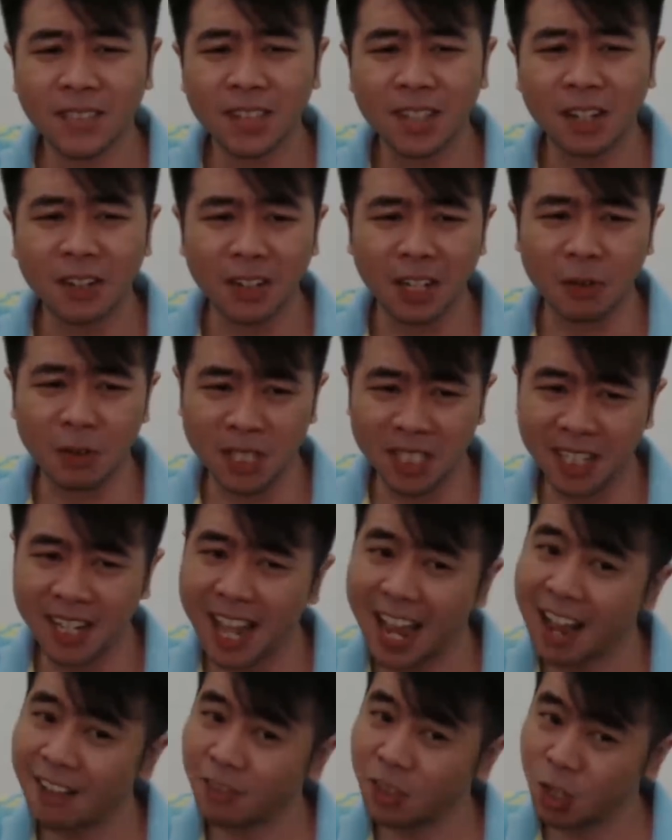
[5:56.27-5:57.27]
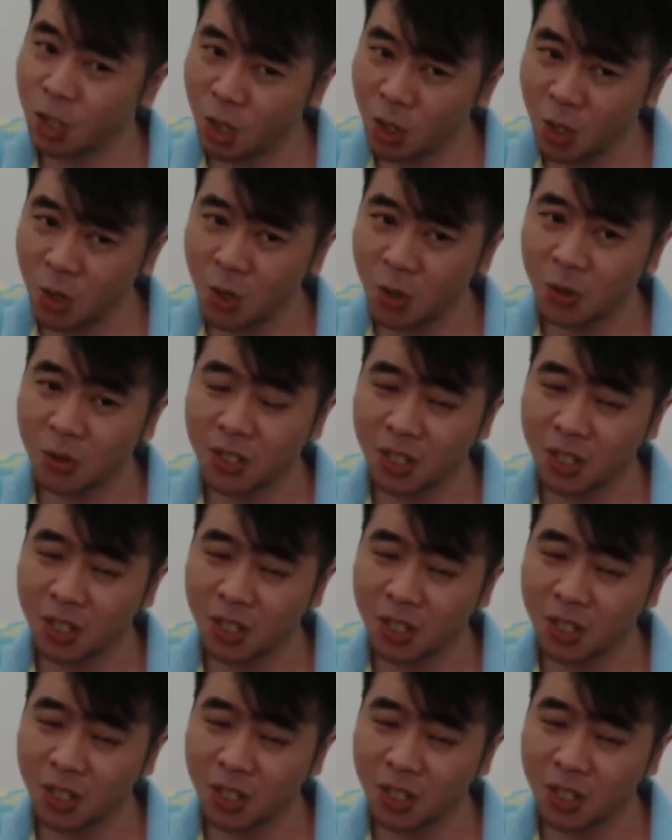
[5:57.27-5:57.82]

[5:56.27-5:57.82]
Oh. Okay, we still have two.